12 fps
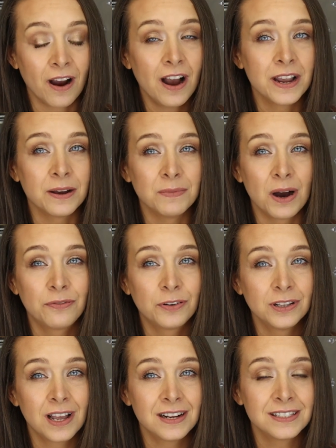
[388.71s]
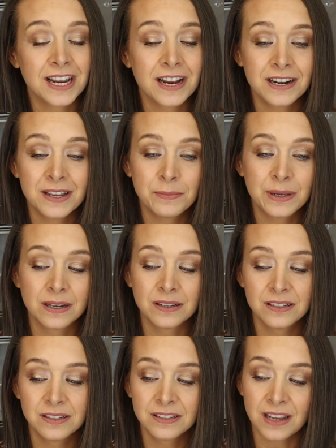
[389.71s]
I am full on tanning
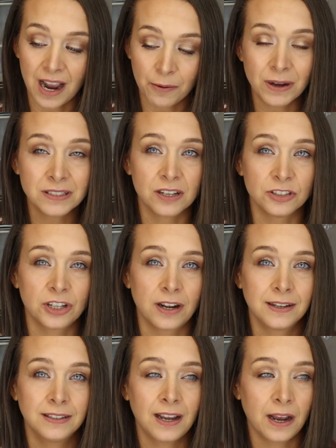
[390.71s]
because I want sunshine,